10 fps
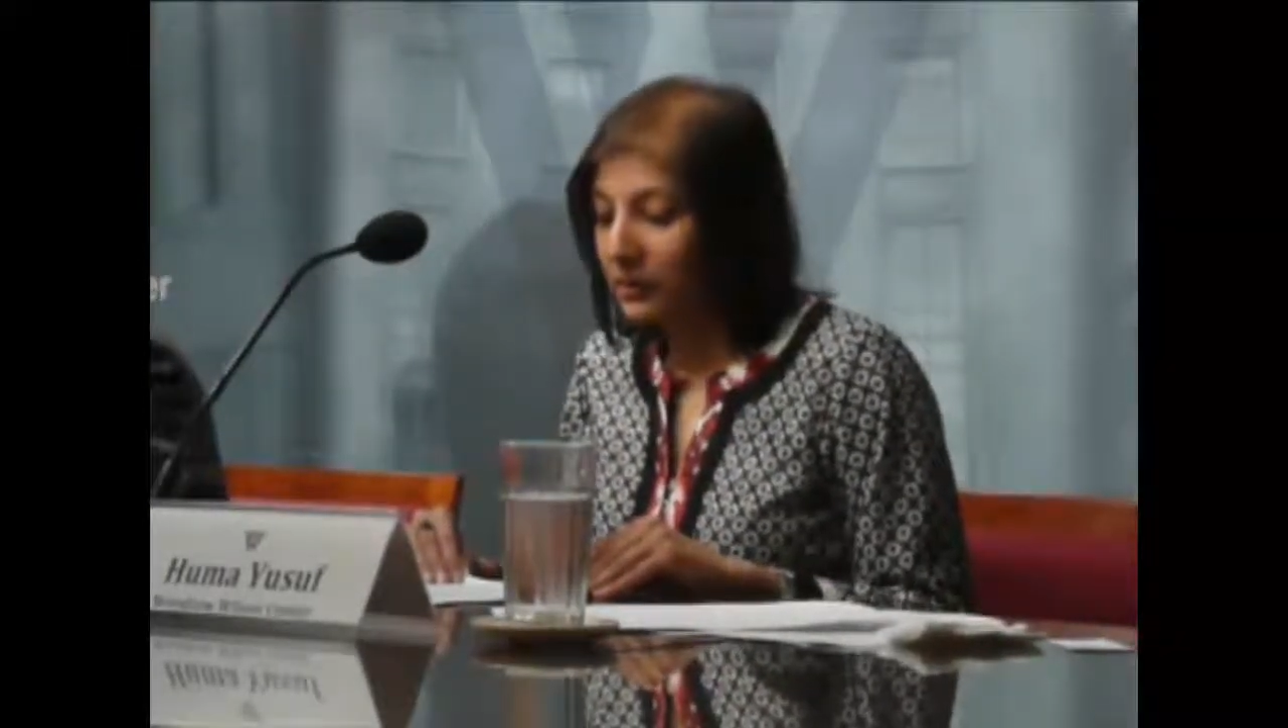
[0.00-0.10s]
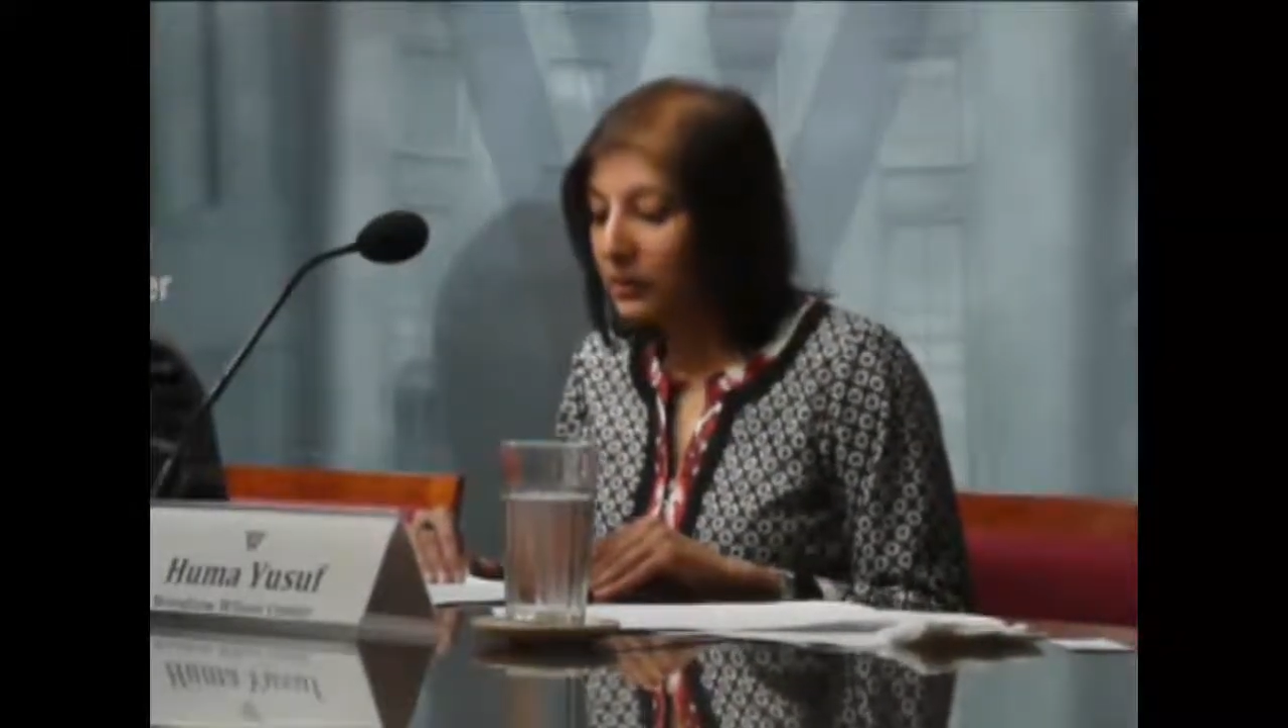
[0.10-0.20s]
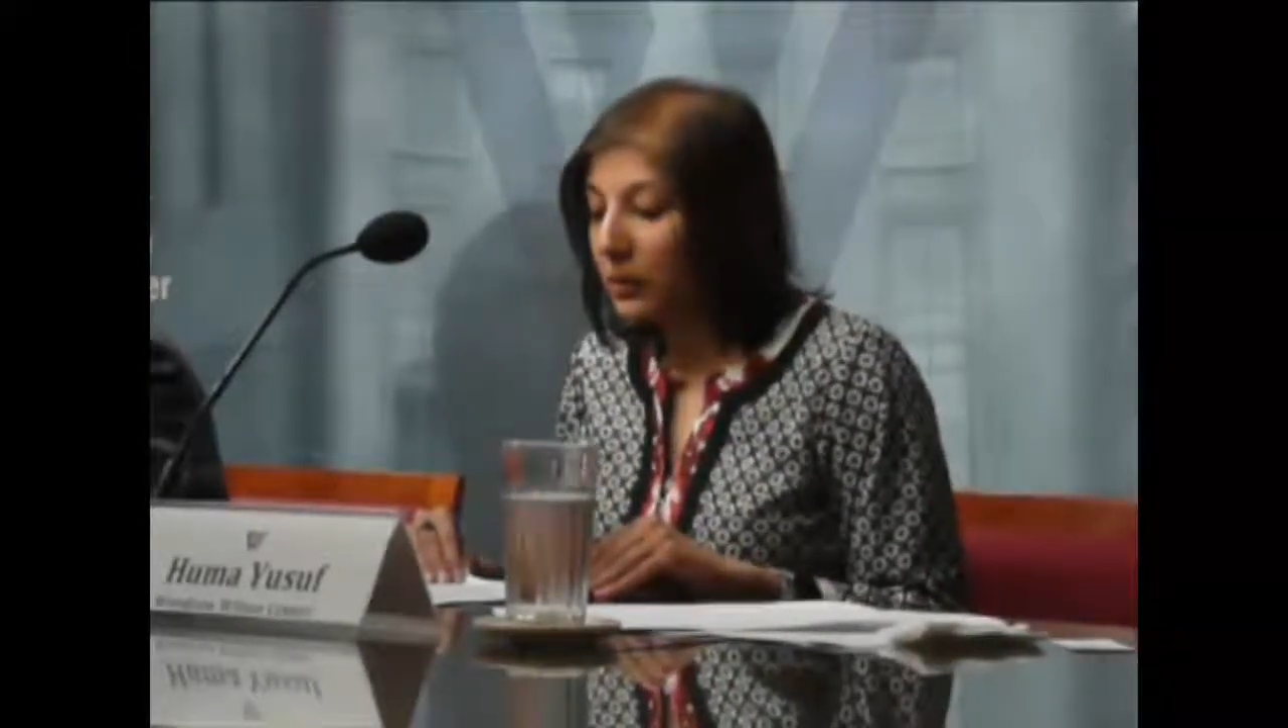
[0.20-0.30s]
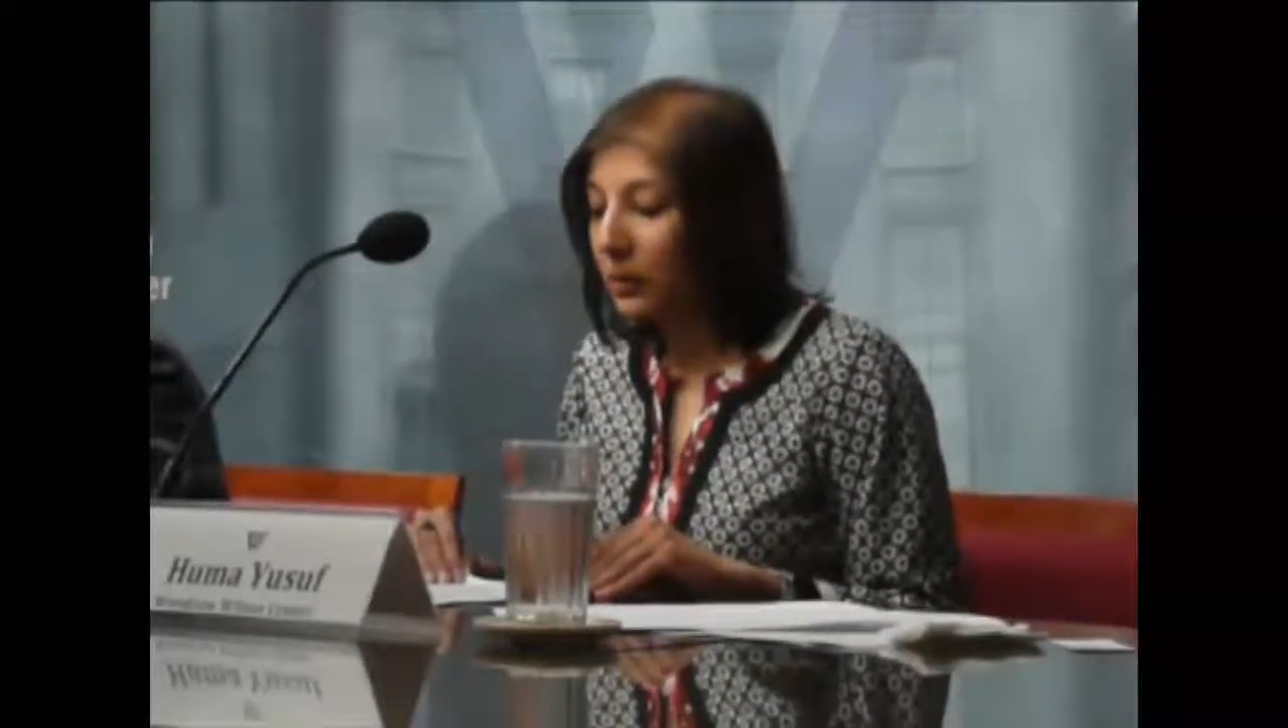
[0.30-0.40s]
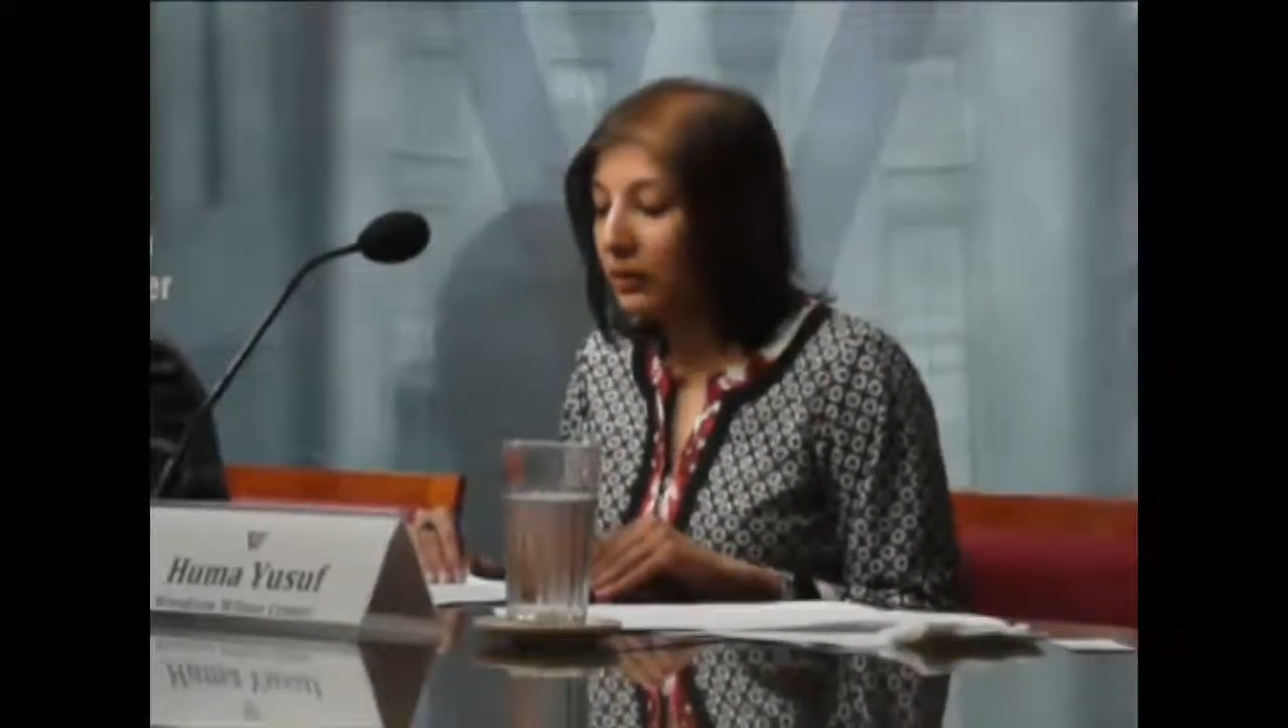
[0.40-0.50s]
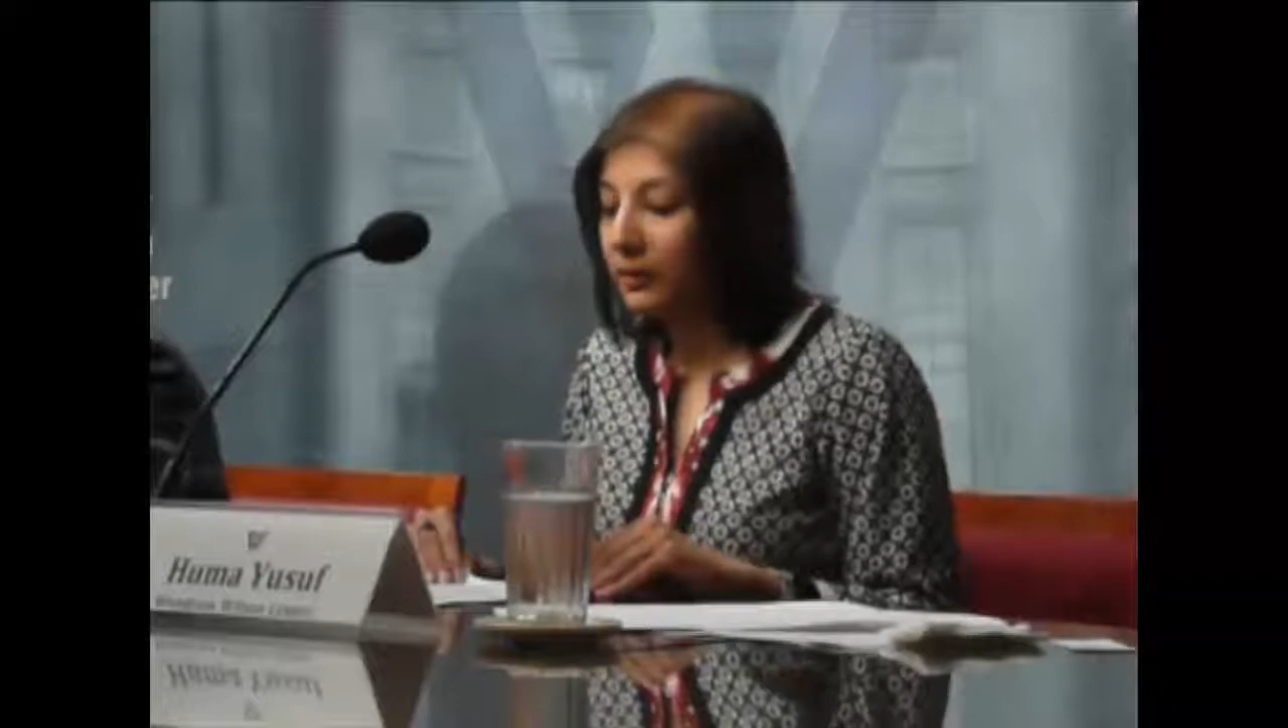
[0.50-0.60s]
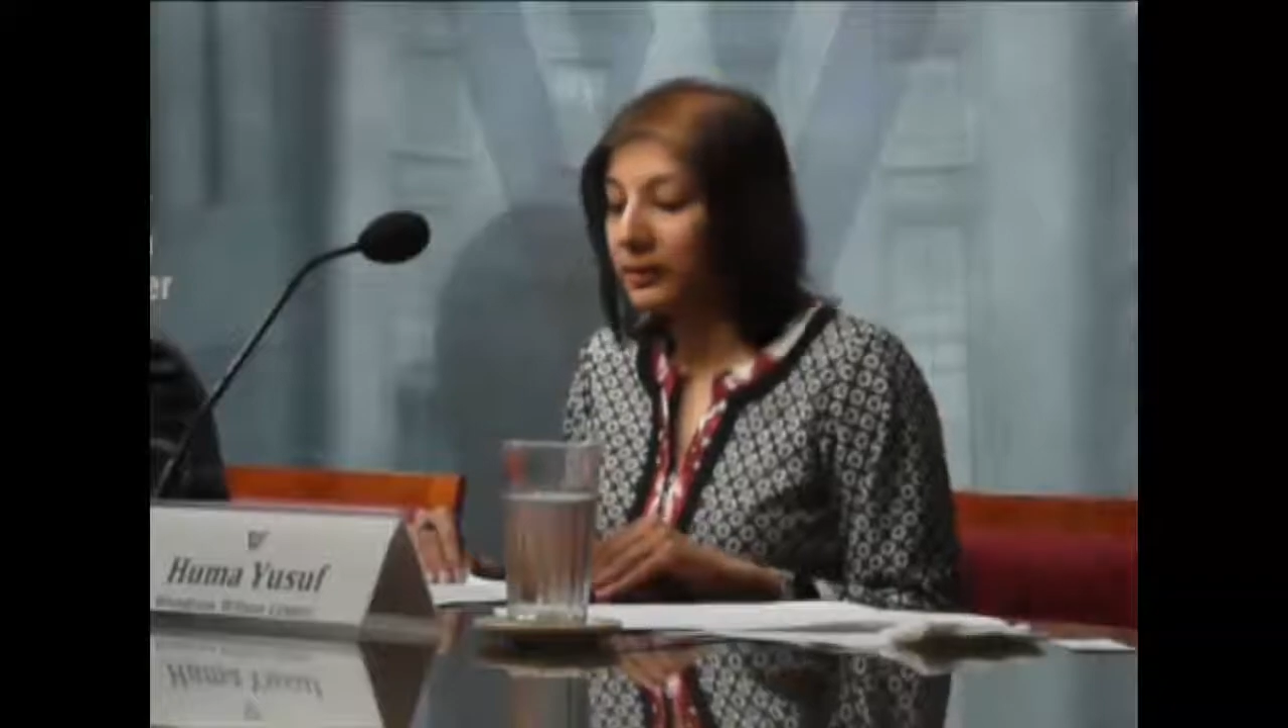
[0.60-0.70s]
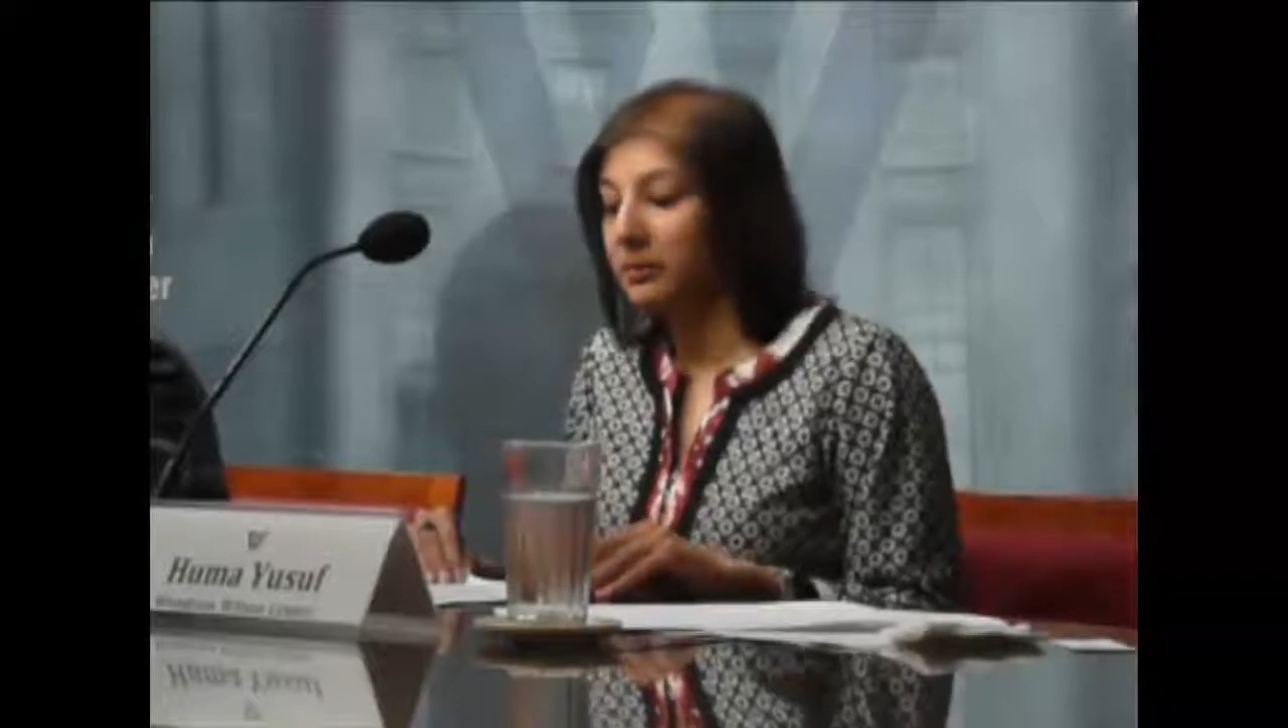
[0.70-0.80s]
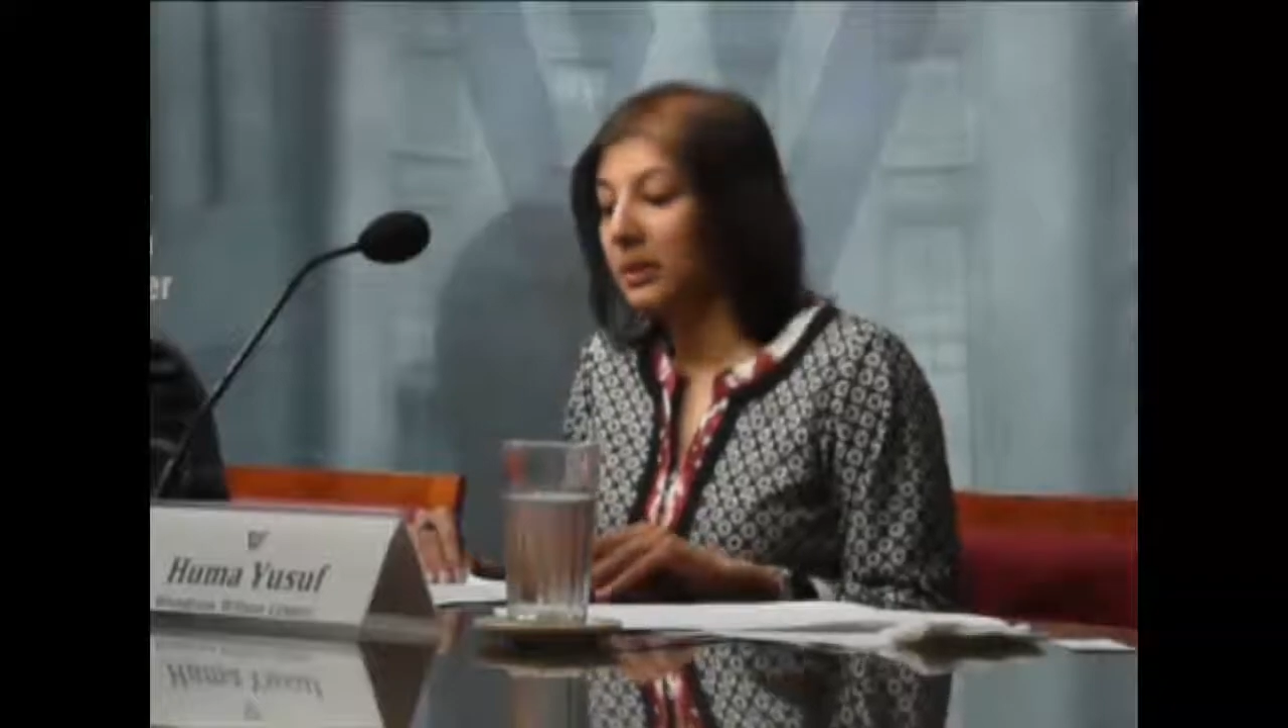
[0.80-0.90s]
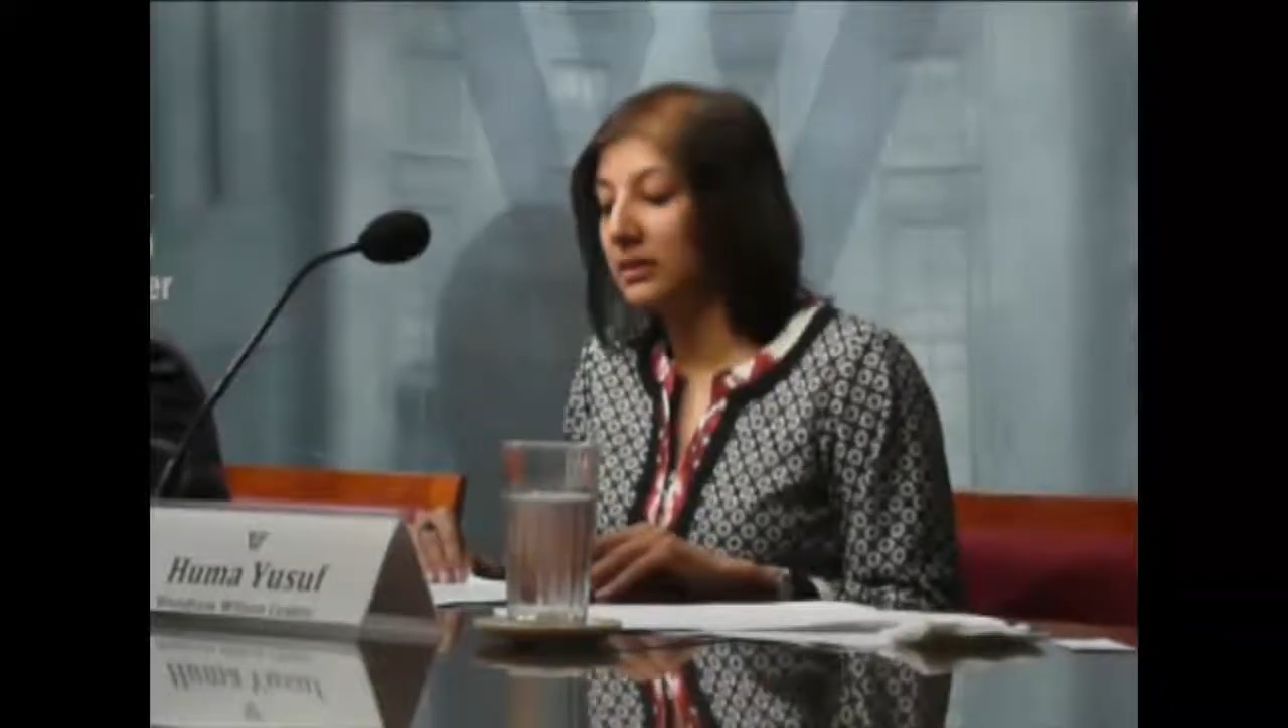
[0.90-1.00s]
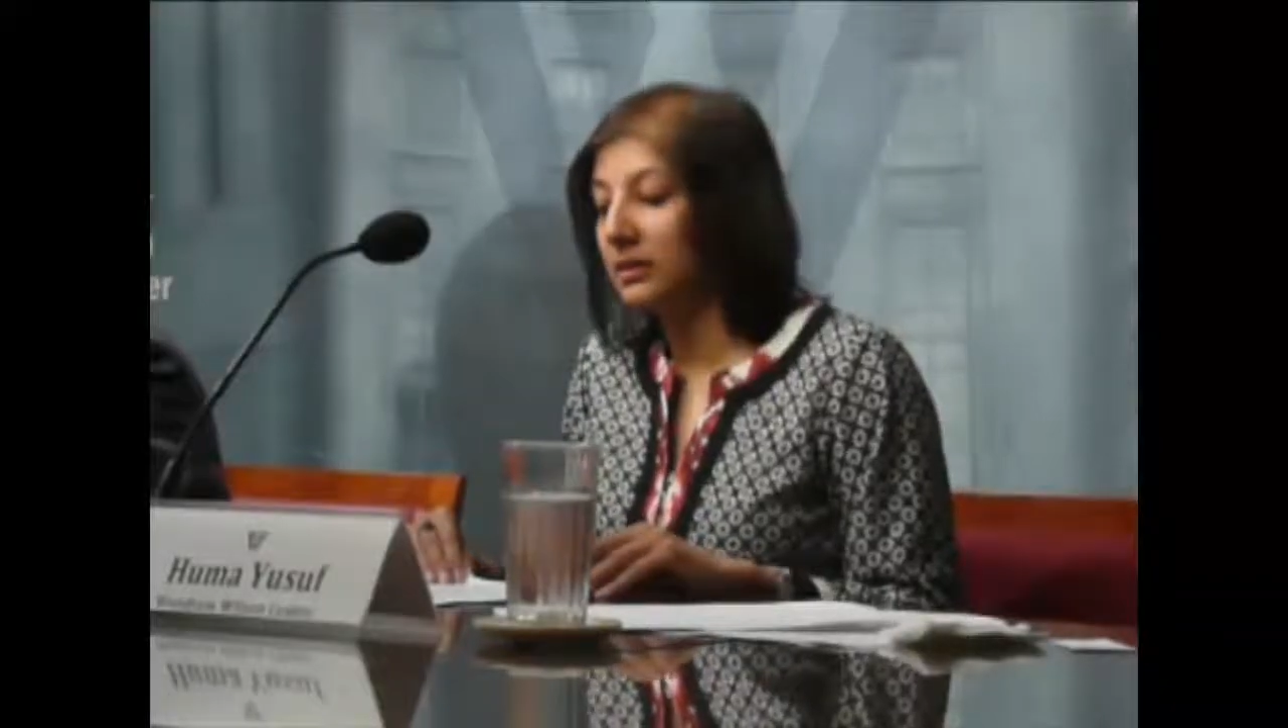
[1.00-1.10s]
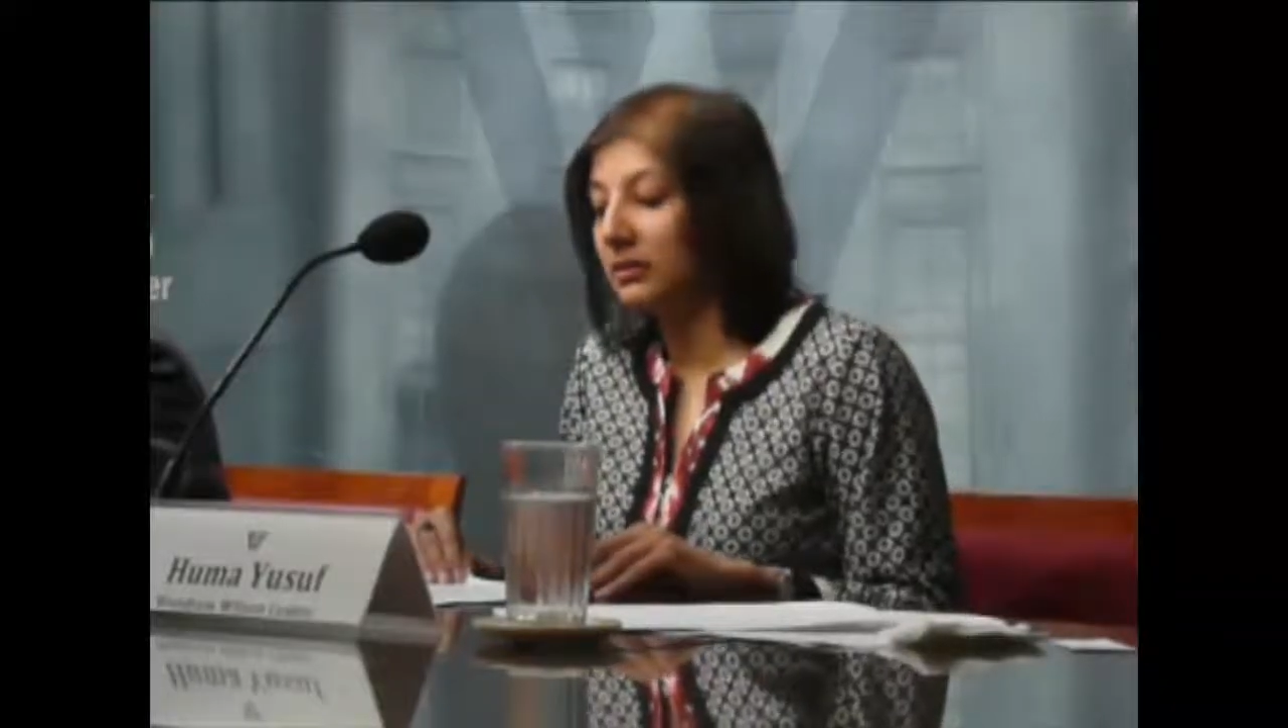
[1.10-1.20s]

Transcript: who called for the murder